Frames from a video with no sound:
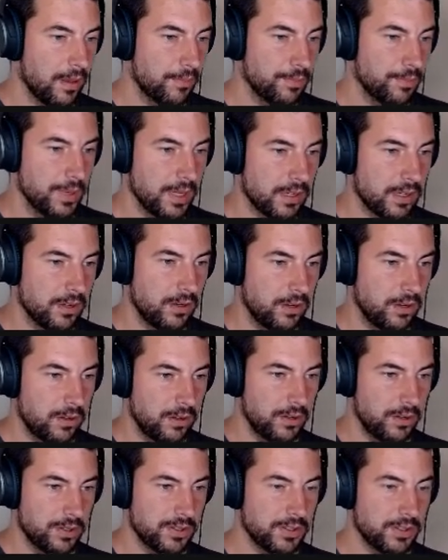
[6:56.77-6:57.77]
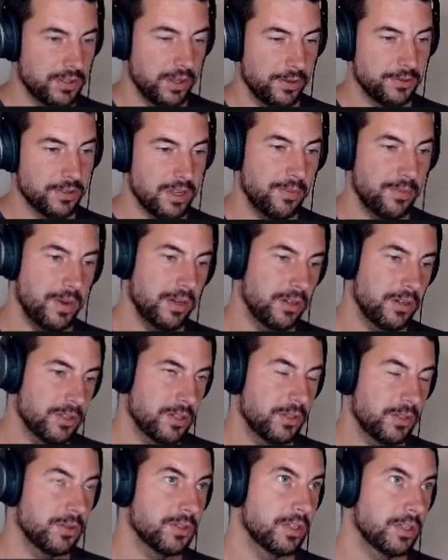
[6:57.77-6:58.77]
because if someone
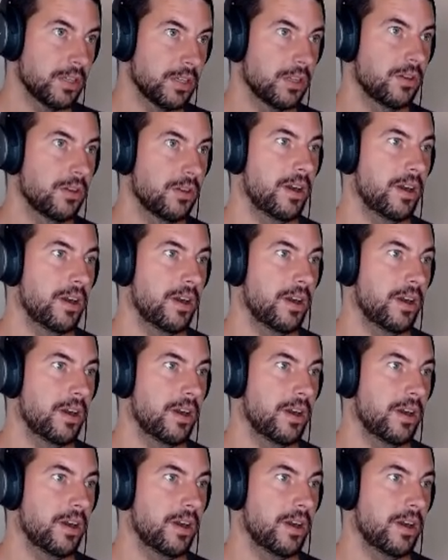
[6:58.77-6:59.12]
is using your